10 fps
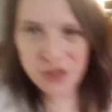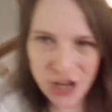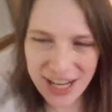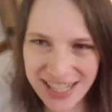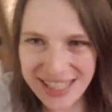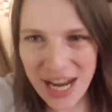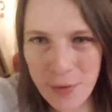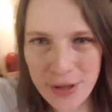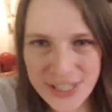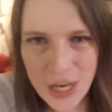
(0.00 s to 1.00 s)
for joining us today.
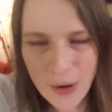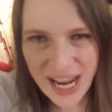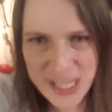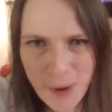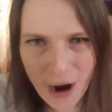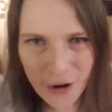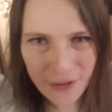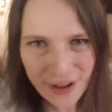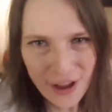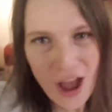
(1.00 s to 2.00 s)
We'll see you again
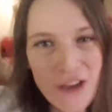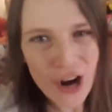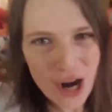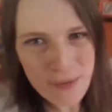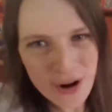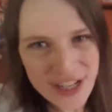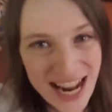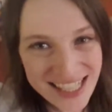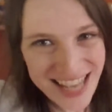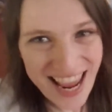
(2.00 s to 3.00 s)
tomorrow for more
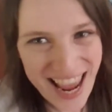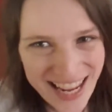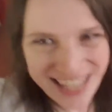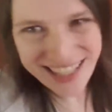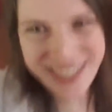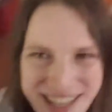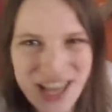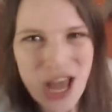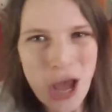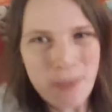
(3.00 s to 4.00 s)
dancing.
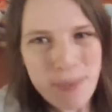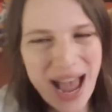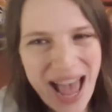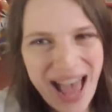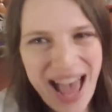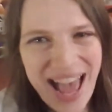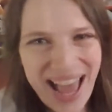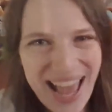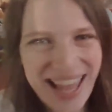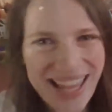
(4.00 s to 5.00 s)

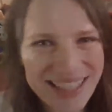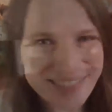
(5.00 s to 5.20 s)
Bye.